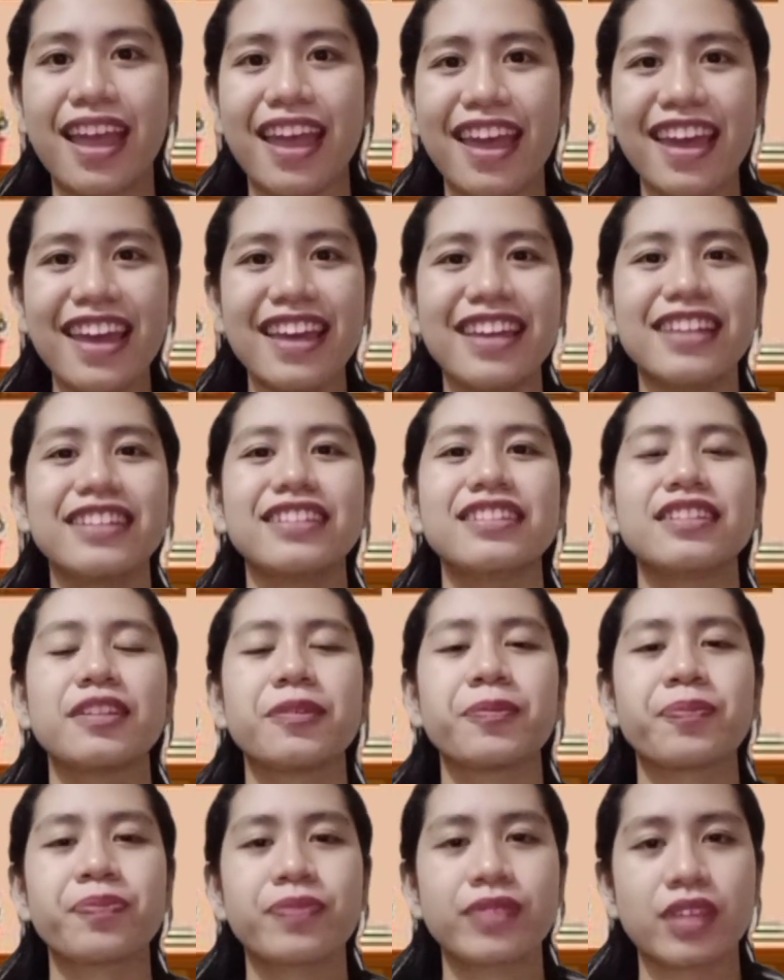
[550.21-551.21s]
And
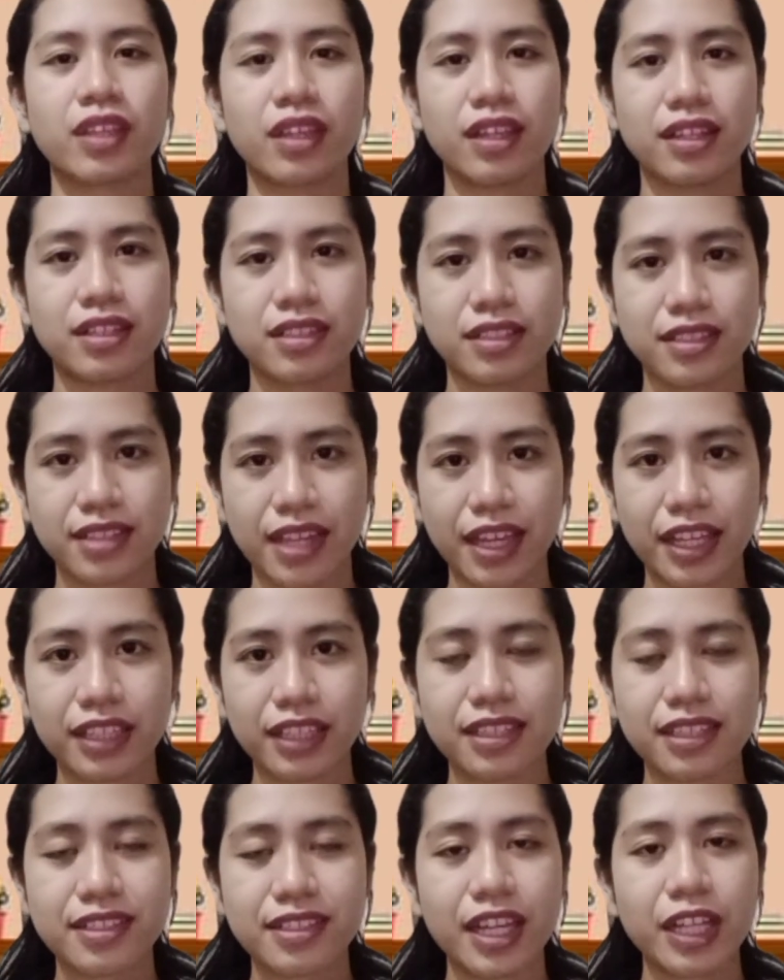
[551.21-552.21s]

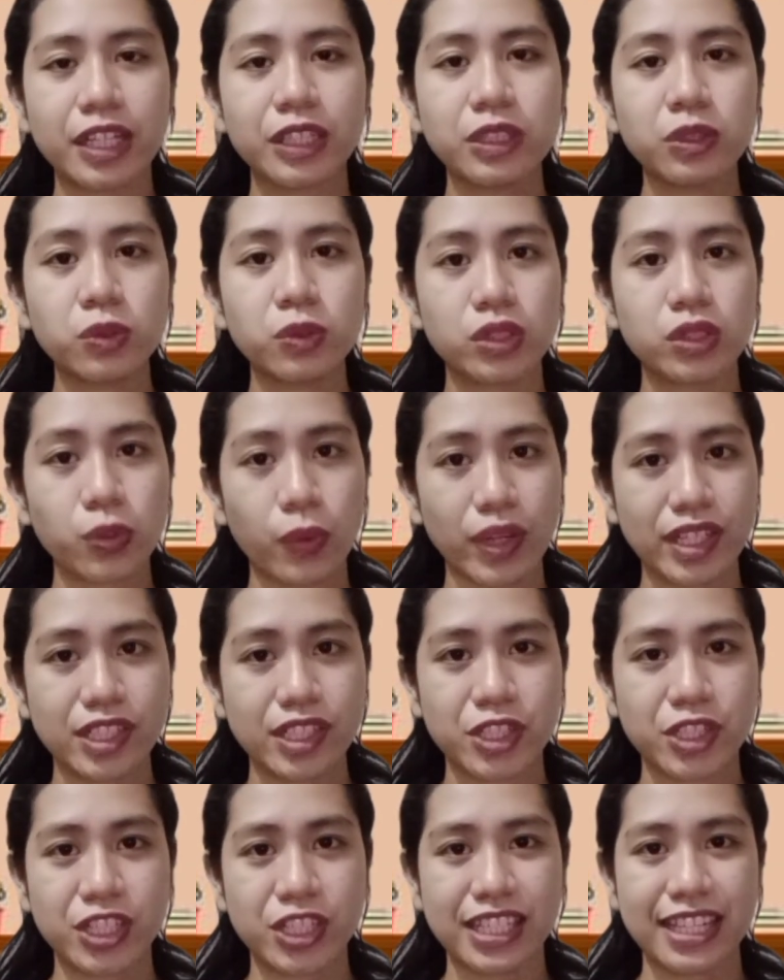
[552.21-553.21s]
the second
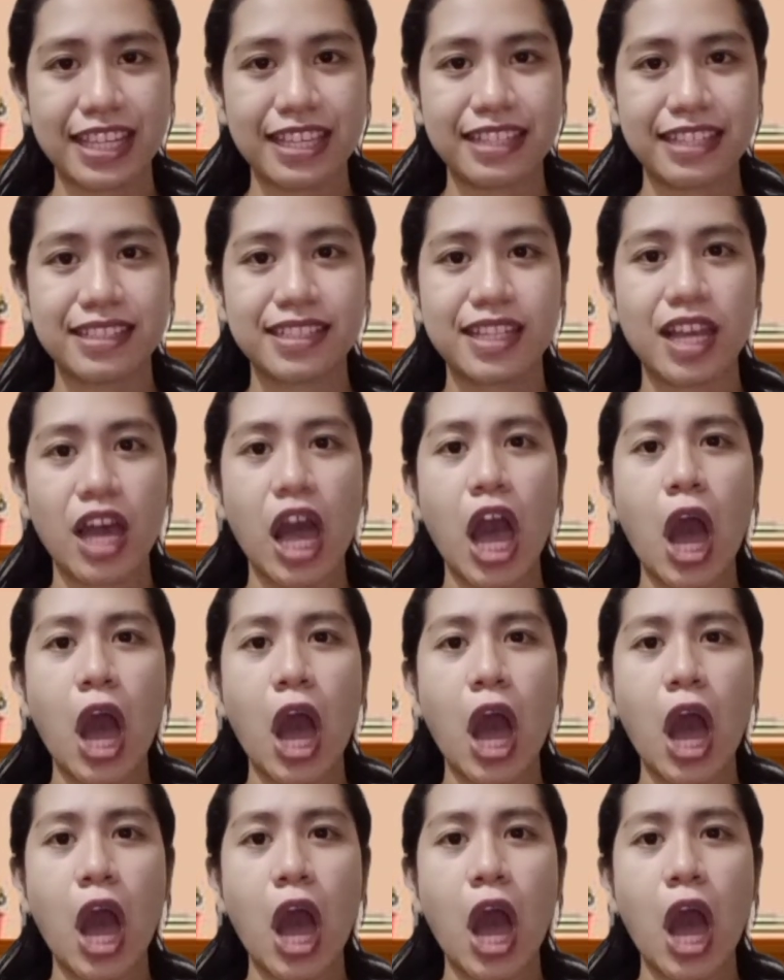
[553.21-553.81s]
question is,